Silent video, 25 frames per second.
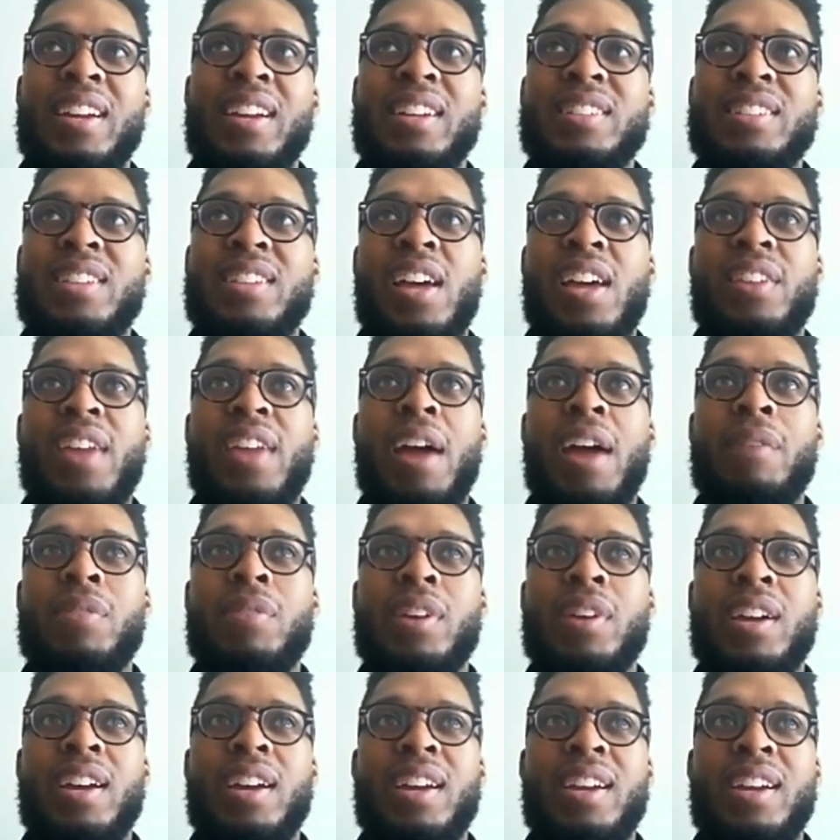South
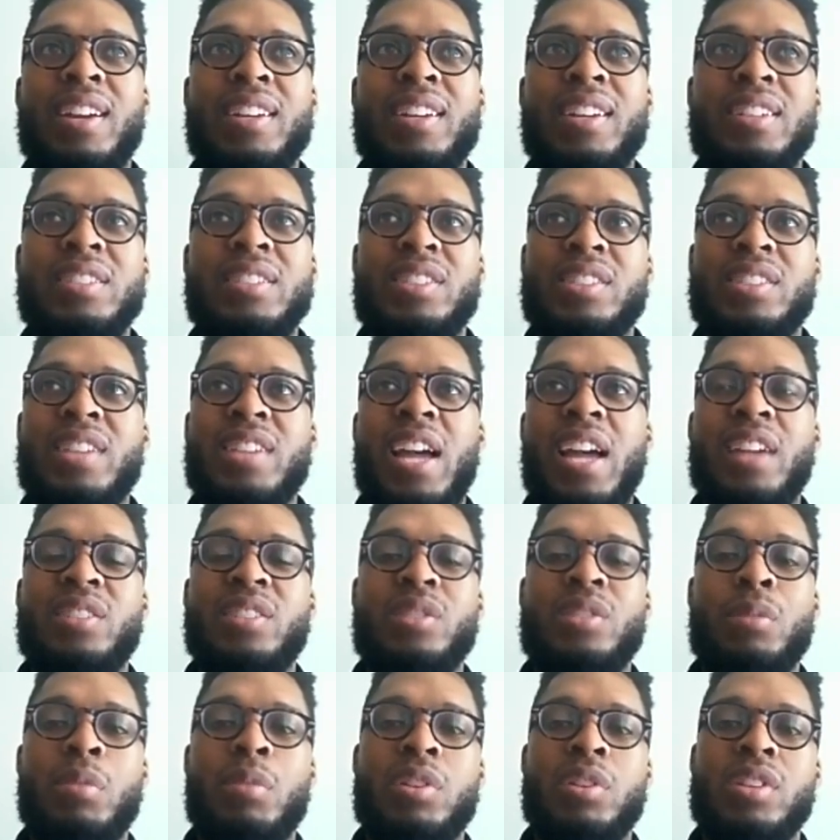Africa just has
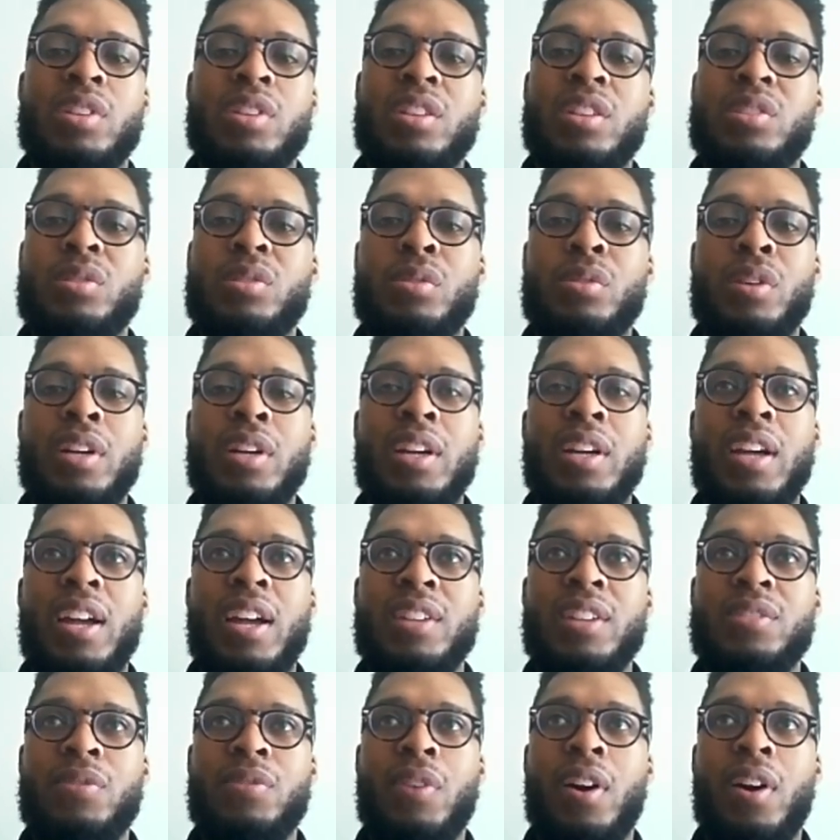so much history
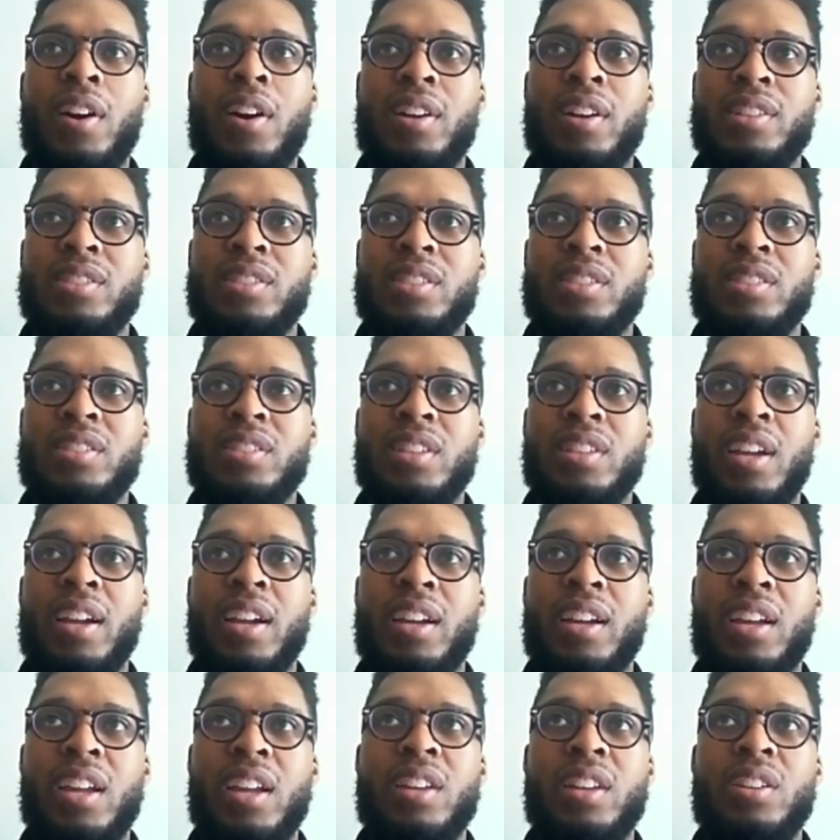as far as just
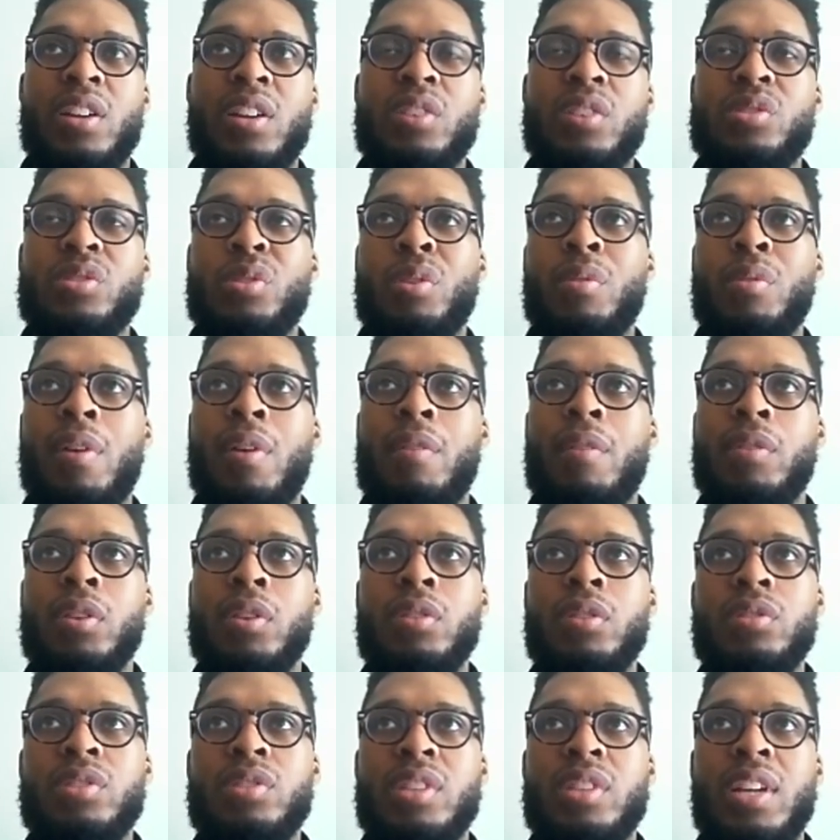like industrial
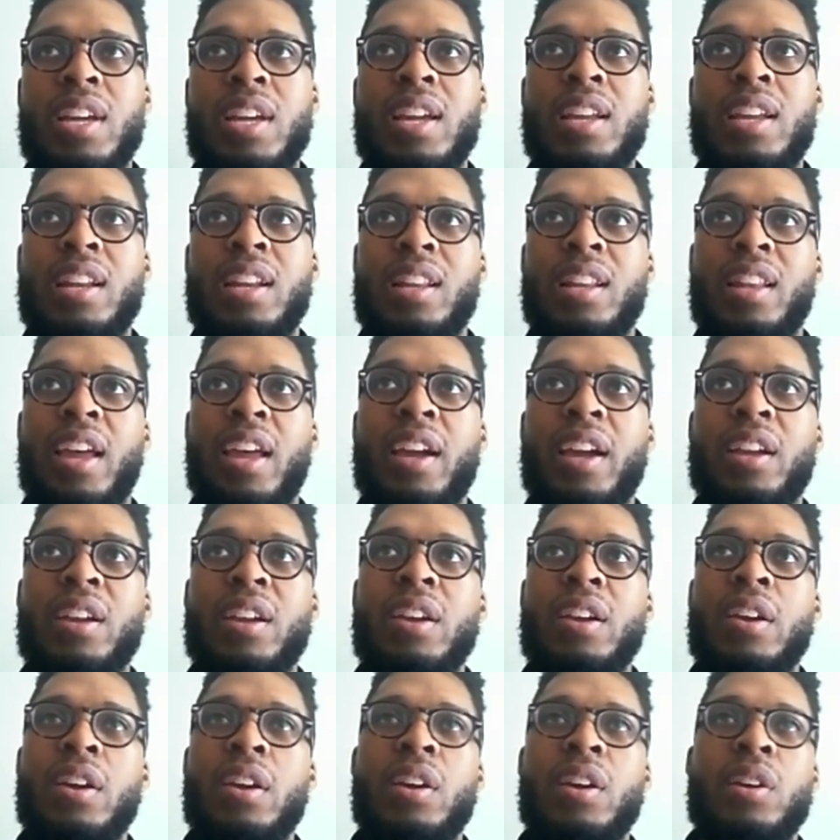revolution and like